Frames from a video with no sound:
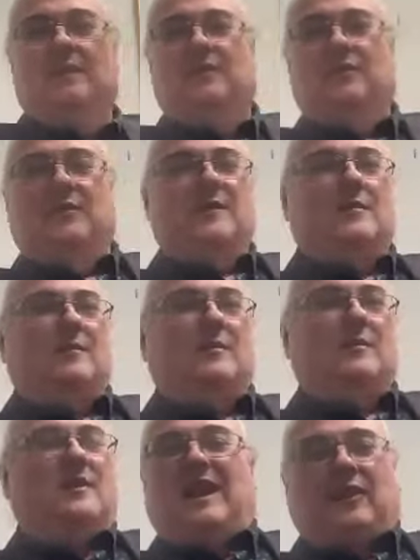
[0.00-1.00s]
sort of
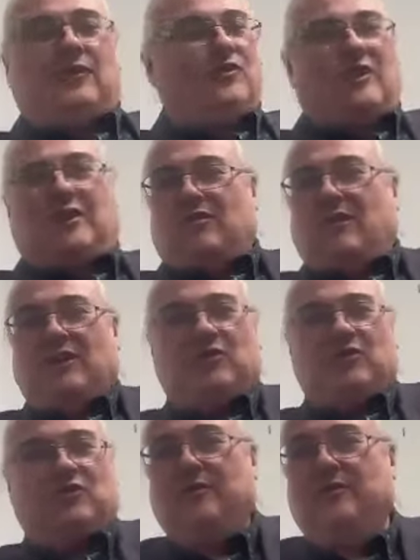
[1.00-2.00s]
the next
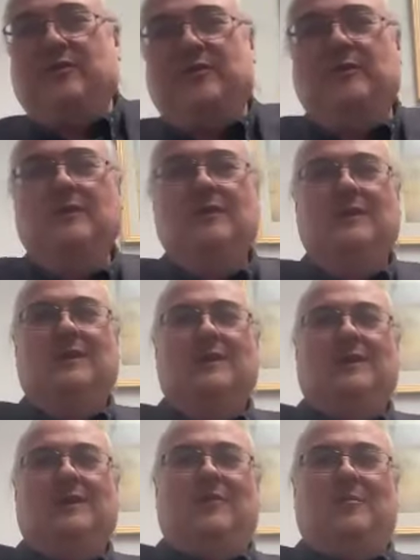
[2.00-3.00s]
generation
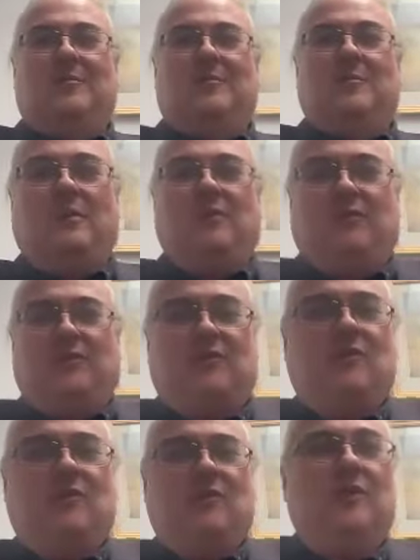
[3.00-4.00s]
of pop music
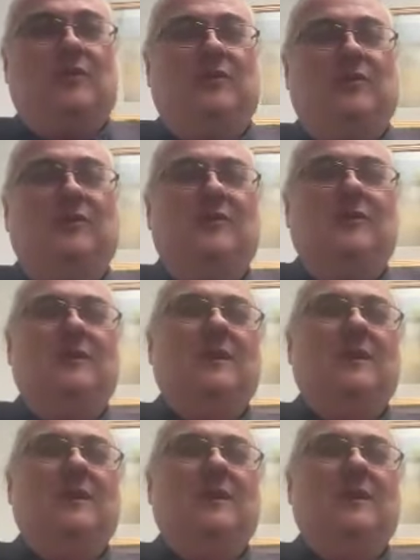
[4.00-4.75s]
scholars.